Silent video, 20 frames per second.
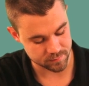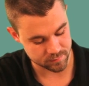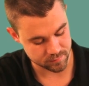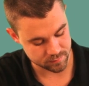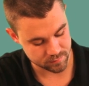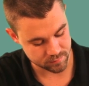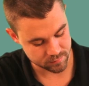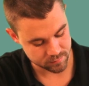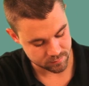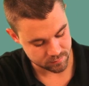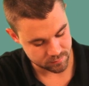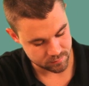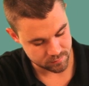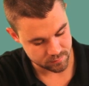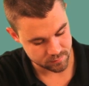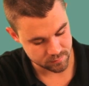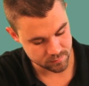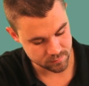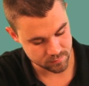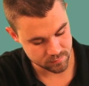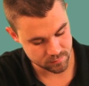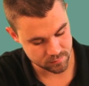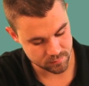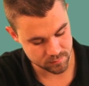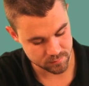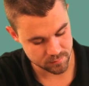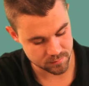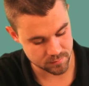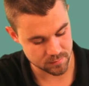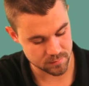
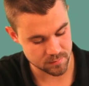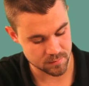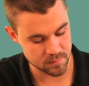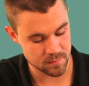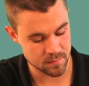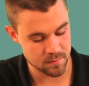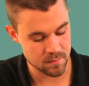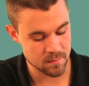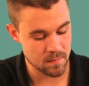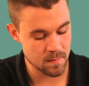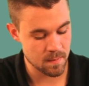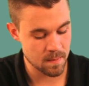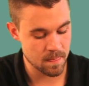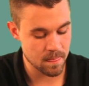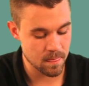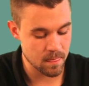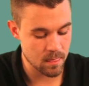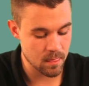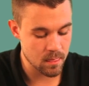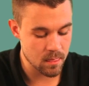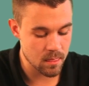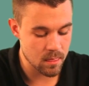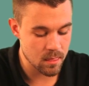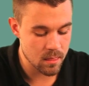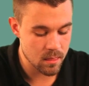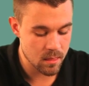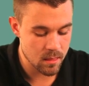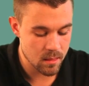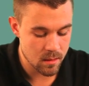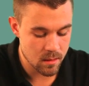
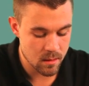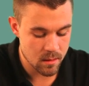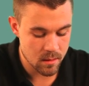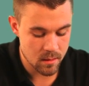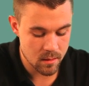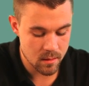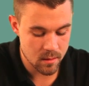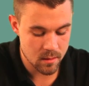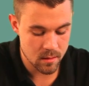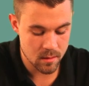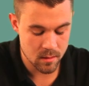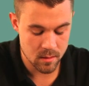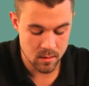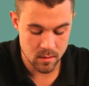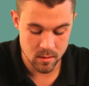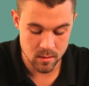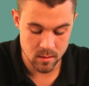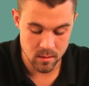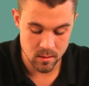Nothing is said.